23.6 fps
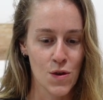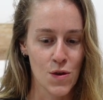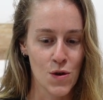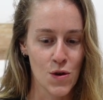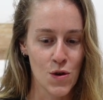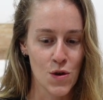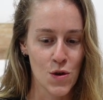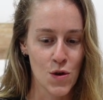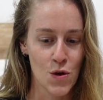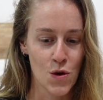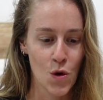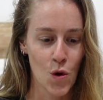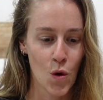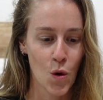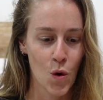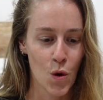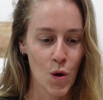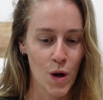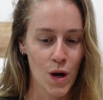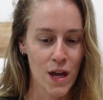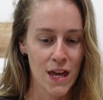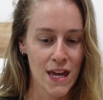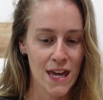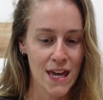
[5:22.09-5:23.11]

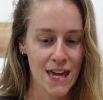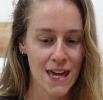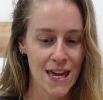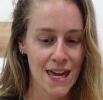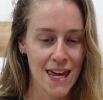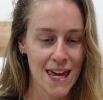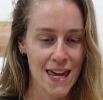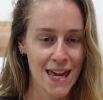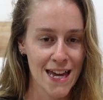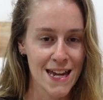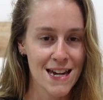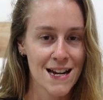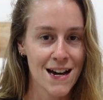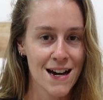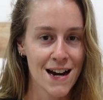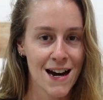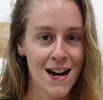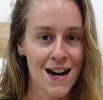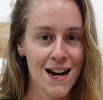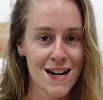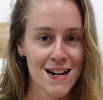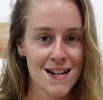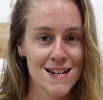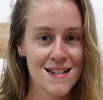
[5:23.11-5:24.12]
your
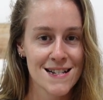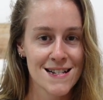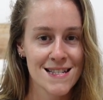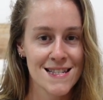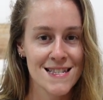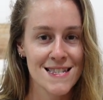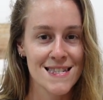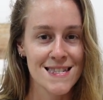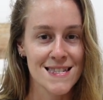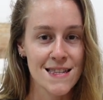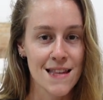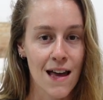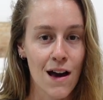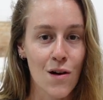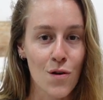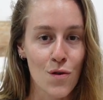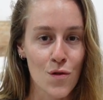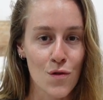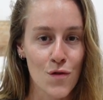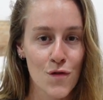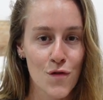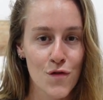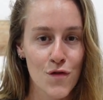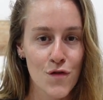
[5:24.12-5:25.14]
inner
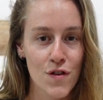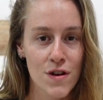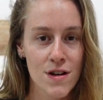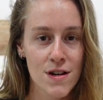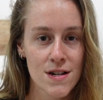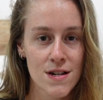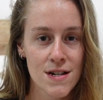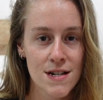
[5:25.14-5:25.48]
self